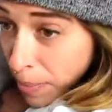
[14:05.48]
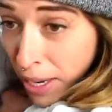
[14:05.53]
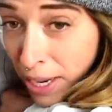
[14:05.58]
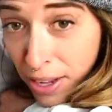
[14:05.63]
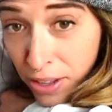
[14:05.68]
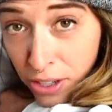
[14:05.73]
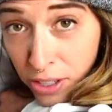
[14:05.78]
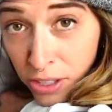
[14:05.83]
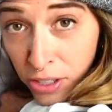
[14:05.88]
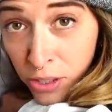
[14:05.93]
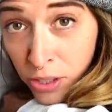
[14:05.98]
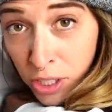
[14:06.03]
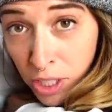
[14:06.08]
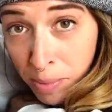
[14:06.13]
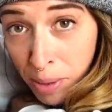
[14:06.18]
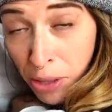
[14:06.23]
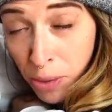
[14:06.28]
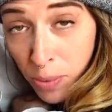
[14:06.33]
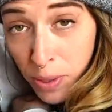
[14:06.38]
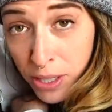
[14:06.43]
My other toaster,
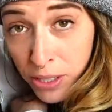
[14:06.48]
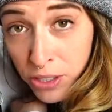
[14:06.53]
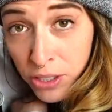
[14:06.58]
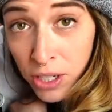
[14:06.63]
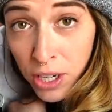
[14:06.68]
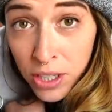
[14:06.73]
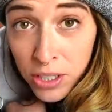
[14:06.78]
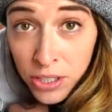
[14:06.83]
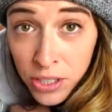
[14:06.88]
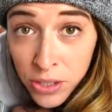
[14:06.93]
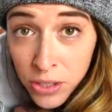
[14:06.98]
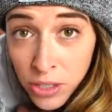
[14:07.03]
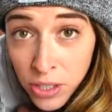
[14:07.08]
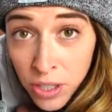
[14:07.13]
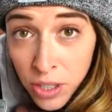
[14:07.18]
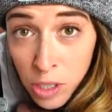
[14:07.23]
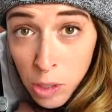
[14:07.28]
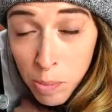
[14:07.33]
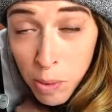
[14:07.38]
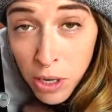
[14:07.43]
my $300 toaster,
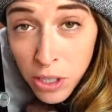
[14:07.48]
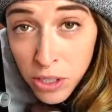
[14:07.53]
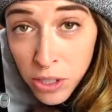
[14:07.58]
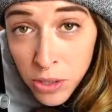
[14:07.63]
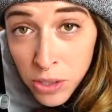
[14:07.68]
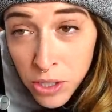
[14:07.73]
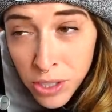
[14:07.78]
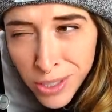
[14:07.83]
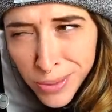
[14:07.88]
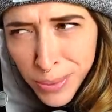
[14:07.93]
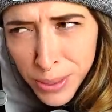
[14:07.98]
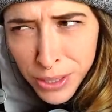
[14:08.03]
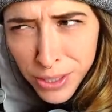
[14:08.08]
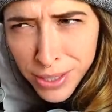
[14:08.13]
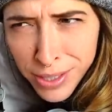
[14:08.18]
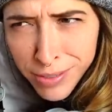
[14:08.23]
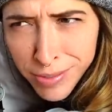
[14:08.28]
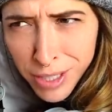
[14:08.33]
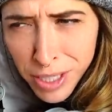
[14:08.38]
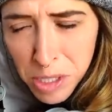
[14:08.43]
the smart toaster, which
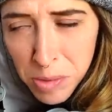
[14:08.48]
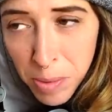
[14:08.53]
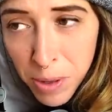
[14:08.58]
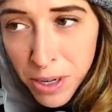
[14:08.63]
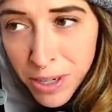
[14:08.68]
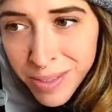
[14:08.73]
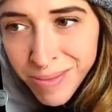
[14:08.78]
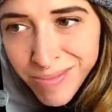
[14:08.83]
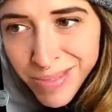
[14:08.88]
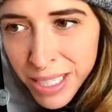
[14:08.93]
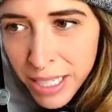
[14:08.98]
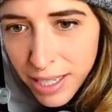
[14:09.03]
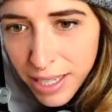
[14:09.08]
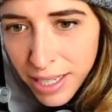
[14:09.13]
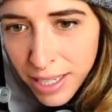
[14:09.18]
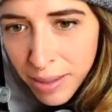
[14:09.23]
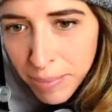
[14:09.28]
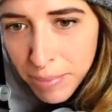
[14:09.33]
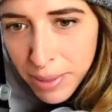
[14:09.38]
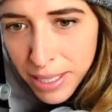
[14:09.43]
isn't very smart,
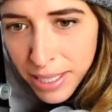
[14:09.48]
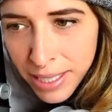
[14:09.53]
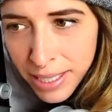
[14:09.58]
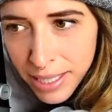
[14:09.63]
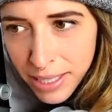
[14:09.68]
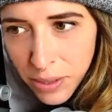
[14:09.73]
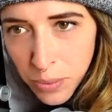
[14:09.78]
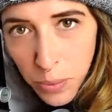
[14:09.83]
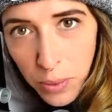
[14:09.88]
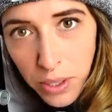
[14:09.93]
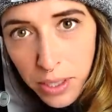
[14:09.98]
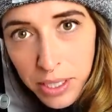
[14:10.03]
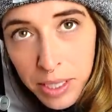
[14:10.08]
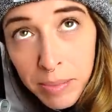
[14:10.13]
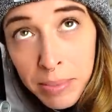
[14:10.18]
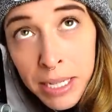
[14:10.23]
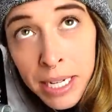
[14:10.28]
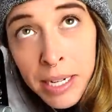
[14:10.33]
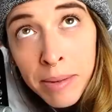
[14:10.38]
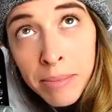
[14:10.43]
and um, it doesn't work
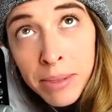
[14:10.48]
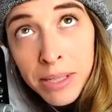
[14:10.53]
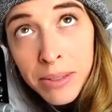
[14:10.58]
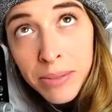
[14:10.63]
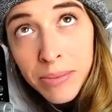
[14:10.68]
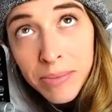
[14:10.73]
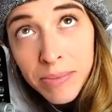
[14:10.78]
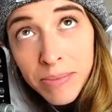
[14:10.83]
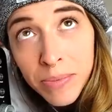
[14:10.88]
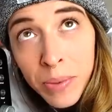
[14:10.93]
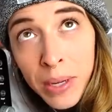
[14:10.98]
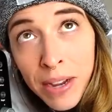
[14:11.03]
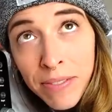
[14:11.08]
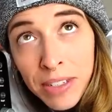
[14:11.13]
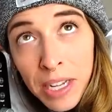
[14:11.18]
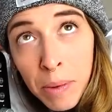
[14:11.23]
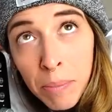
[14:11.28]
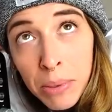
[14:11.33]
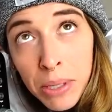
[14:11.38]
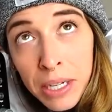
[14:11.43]
sometimes. We have to
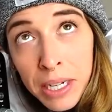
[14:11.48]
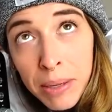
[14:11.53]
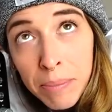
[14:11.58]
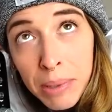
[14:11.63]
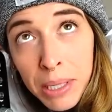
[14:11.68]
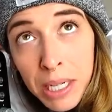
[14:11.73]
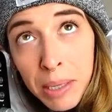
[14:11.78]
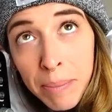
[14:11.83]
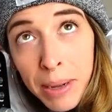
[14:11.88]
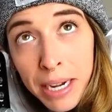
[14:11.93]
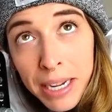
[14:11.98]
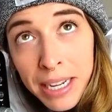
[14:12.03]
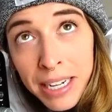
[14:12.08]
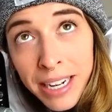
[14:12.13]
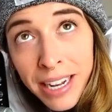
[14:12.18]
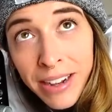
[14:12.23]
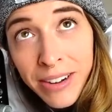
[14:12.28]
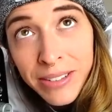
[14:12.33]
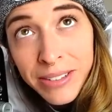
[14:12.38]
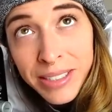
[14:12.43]
unplug it and plug it back in
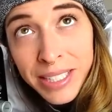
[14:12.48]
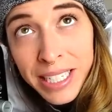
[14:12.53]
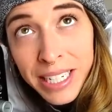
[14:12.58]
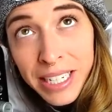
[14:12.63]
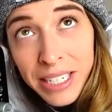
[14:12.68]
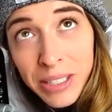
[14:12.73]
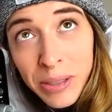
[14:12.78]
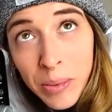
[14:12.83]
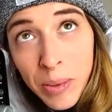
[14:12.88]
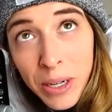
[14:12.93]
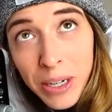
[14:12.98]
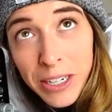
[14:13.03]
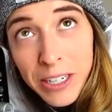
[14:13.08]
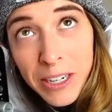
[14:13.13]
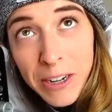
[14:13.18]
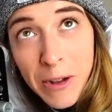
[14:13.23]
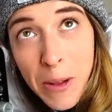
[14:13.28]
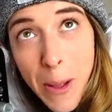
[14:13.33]
now to get it to work.